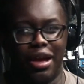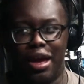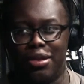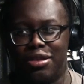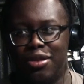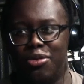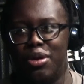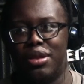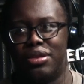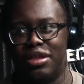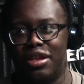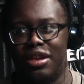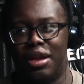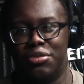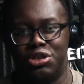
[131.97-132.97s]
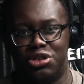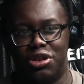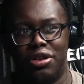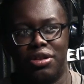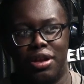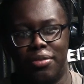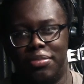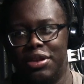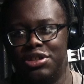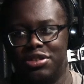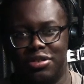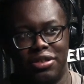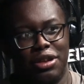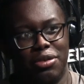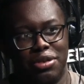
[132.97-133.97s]
I still want to see I'm a Juggernaut bitch.
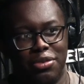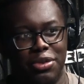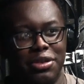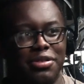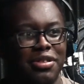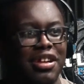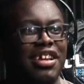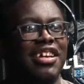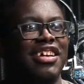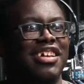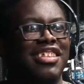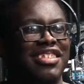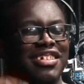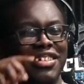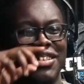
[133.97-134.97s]
And okay, okay, all